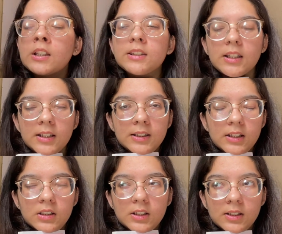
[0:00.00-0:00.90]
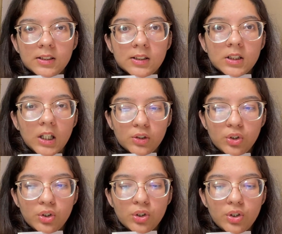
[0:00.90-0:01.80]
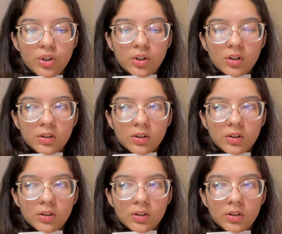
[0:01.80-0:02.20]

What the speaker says: This is such,